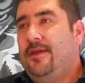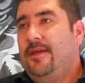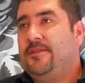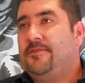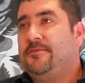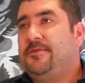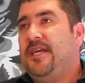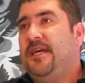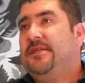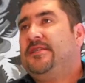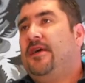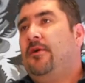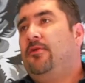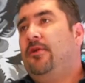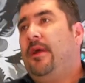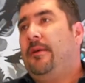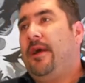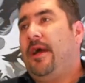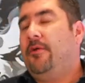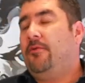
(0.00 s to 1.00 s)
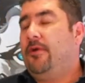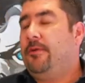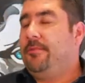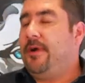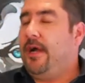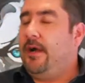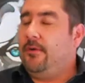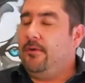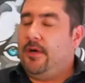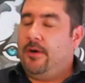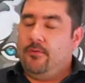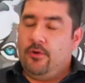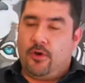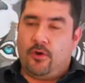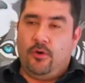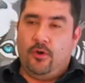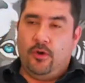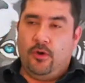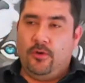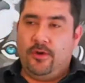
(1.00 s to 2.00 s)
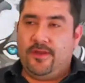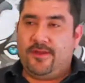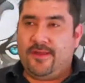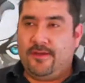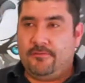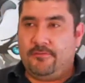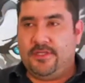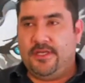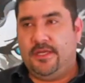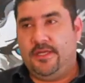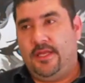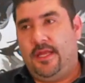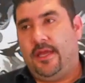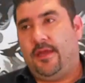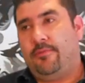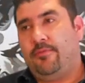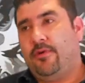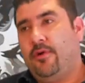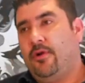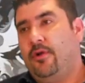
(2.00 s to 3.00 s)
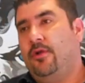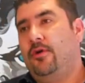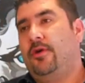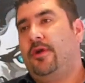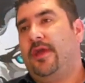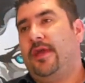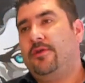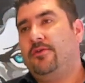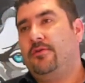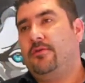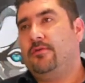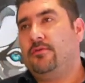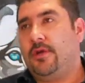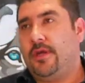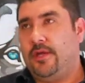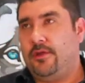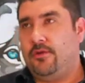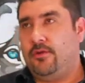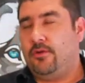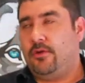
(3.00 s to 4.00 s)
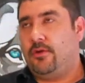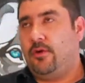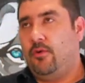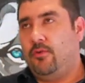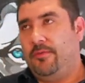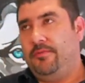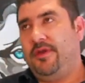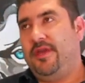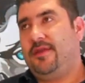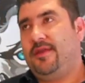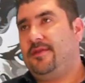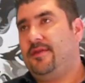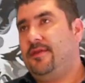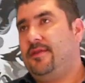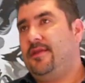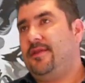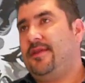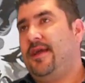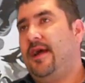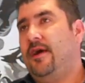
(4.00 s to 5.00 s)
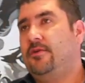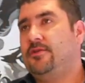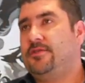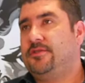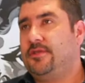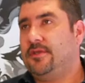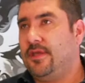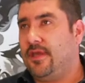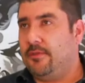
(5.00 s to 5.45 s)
And sometimes I would call Louis and I was like, bro, look, can you come with me and see this house?